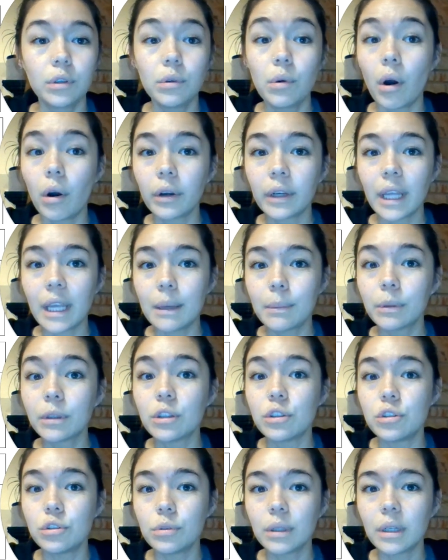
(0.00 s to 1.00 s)
aren't able to
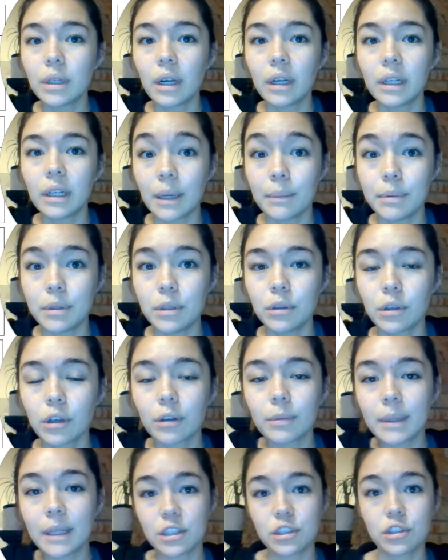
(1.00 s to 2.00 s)
do it on a computer
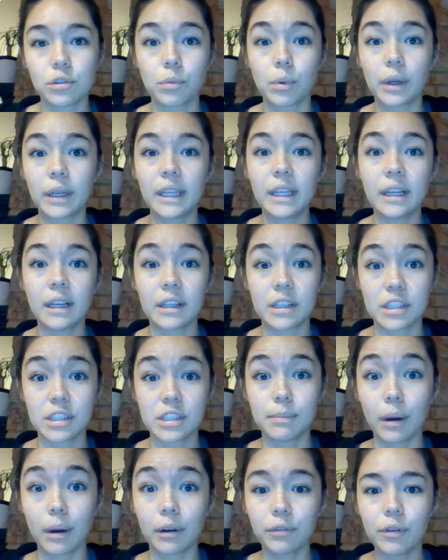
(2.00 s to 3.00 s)
because you're working on a
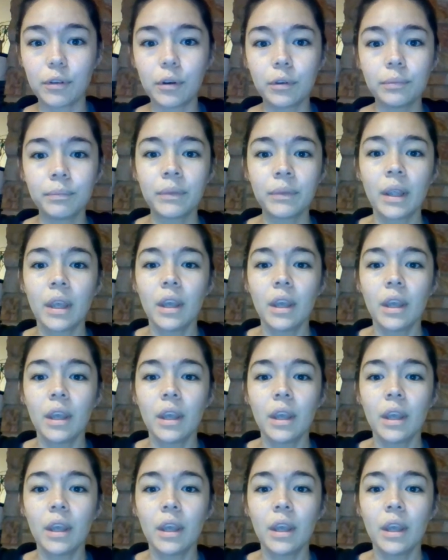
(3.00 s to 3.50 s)
smartphone,